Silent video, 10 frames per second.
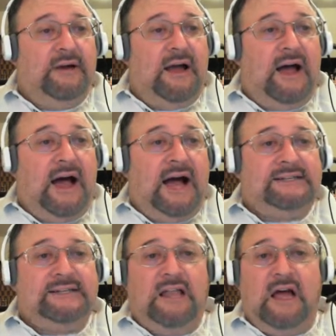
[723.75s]

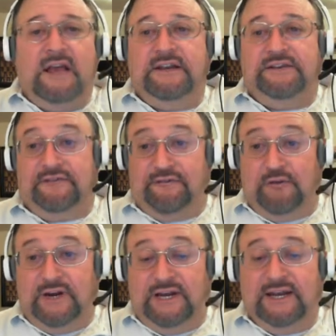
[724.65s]
Oxalon is
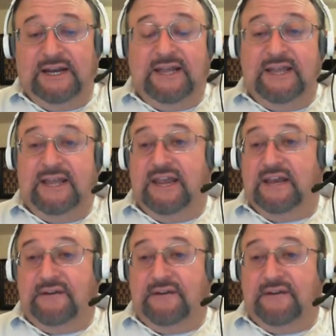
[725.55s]
free. It